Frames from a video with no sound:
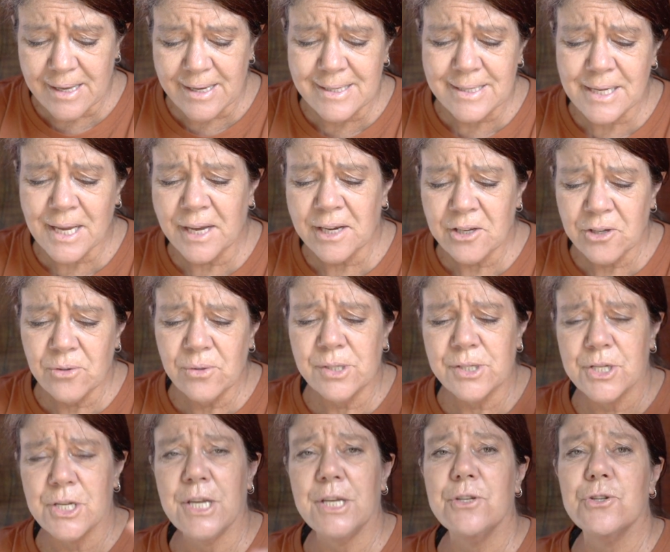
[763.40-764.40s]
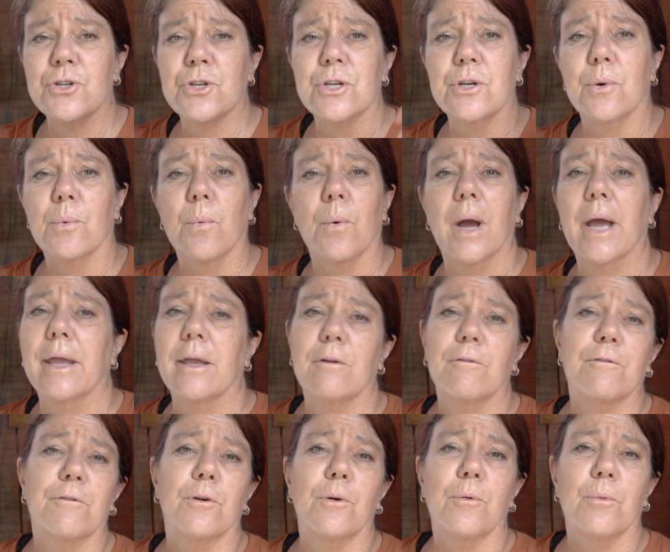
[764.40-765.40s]
Take your attention away
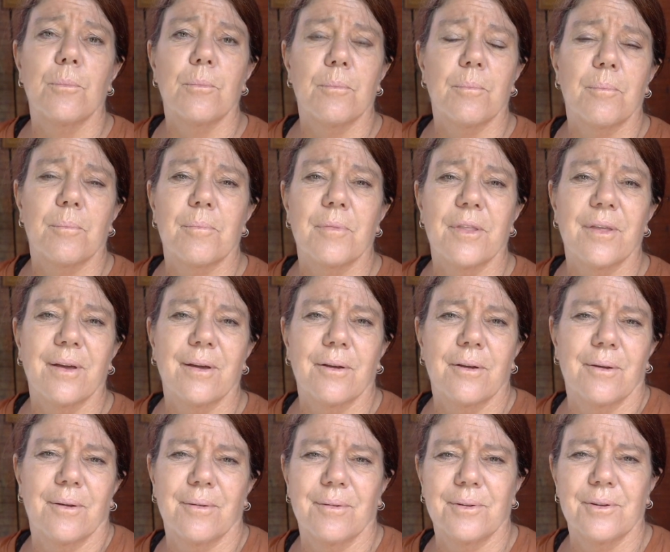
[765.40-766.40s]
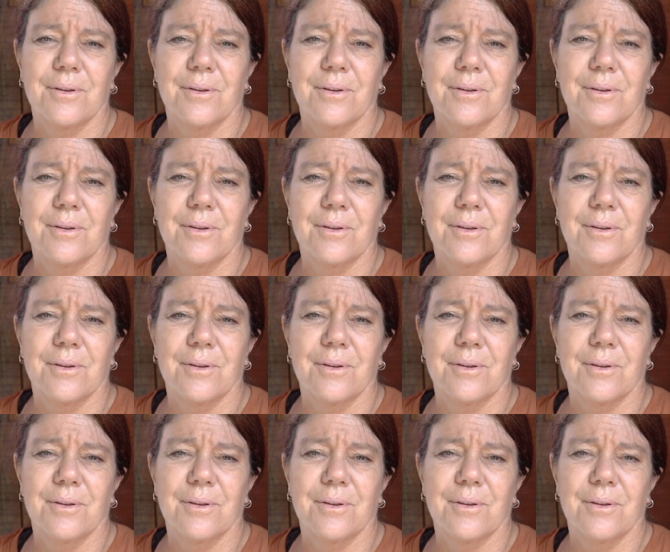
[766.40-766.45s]
from the